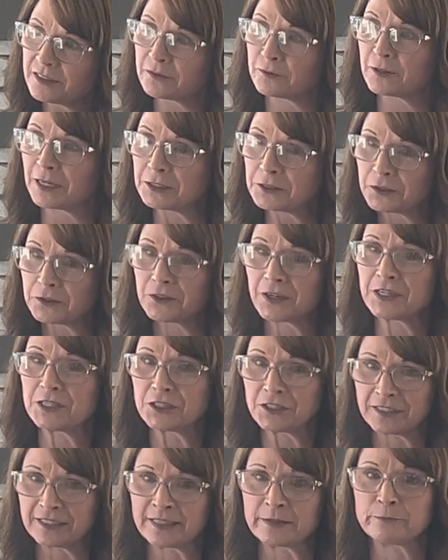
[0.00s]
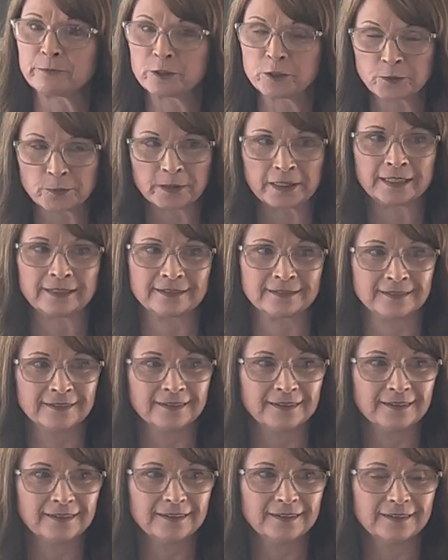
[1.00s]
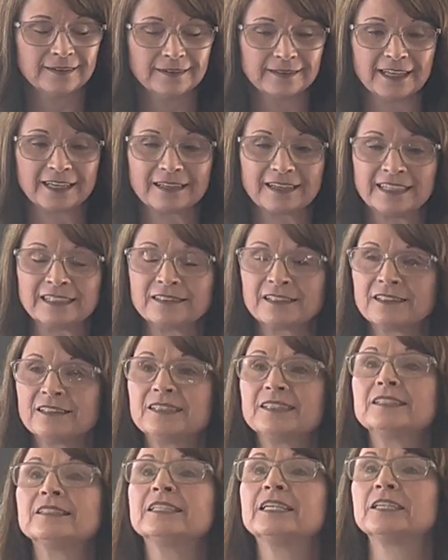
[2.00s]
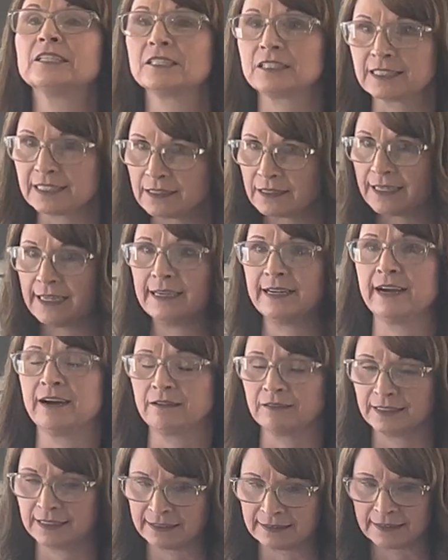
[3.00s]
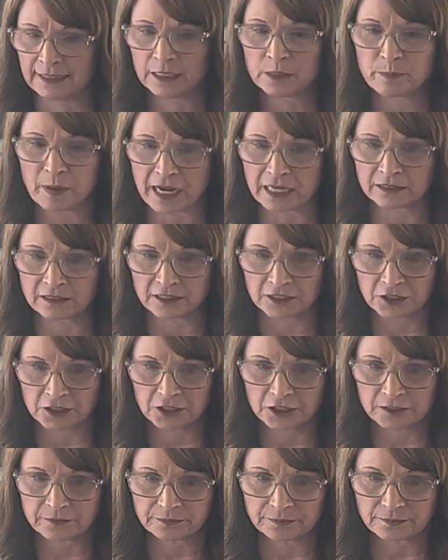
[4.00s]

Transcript: of restoration in between that is clearly laid out in this passage.